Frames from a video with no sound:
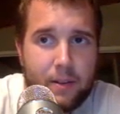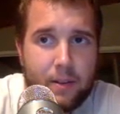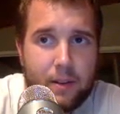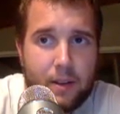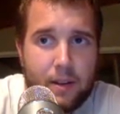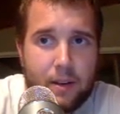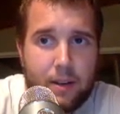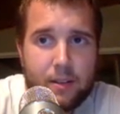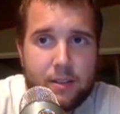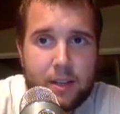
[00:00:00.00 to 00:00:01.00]
And
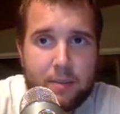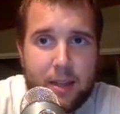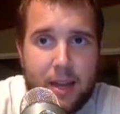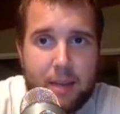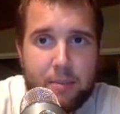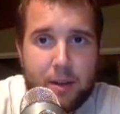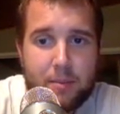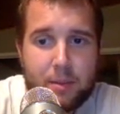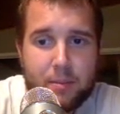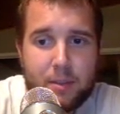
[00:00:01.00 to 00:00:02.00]
it looks like my
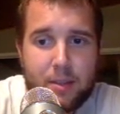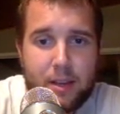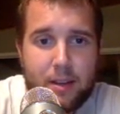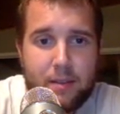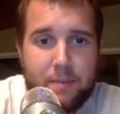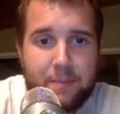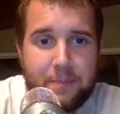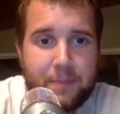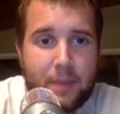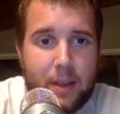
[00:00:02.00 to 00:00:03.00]
laptop's almost dead.
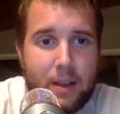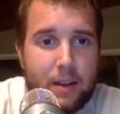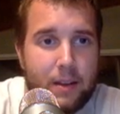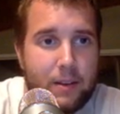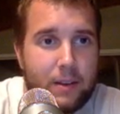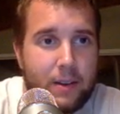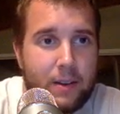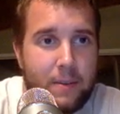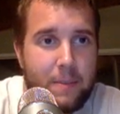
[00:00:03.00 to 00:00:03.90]
Okay.